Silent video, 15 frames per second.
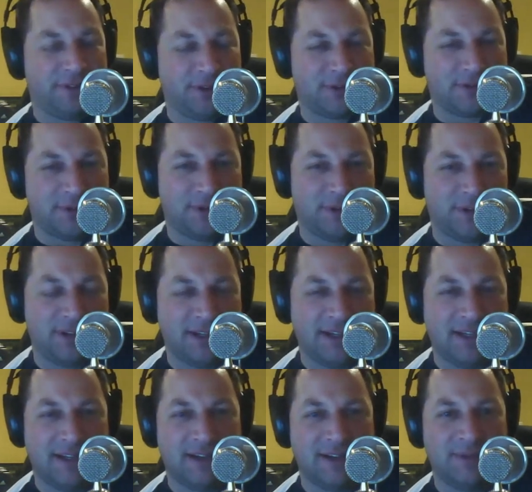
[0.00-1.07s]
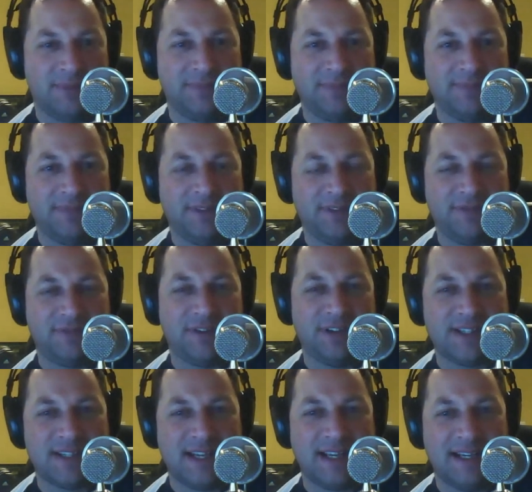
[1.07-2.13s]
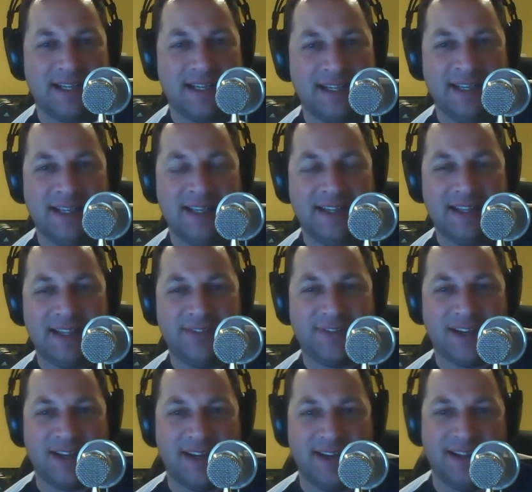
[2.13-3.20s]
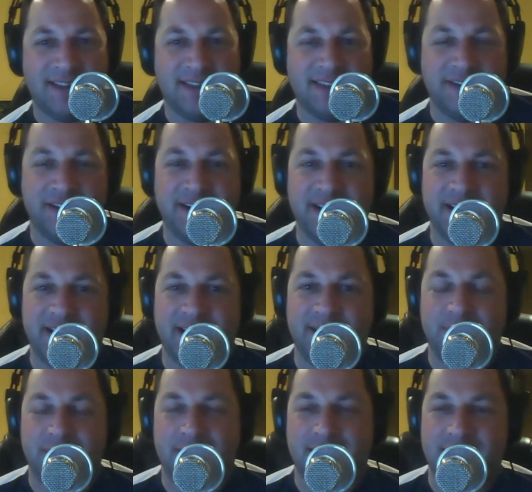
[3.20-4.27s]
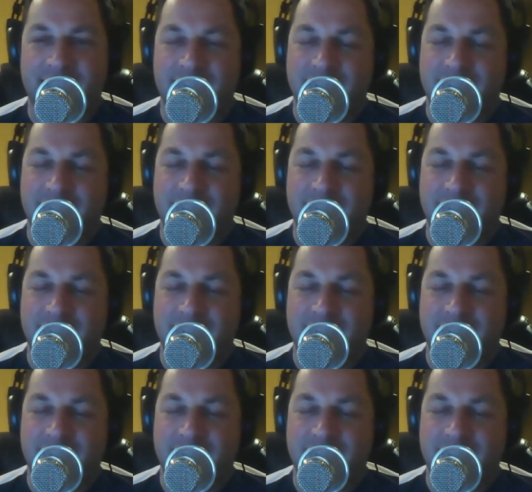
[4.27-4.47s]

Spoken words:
local Free State. They've got a Thunderhead IPA.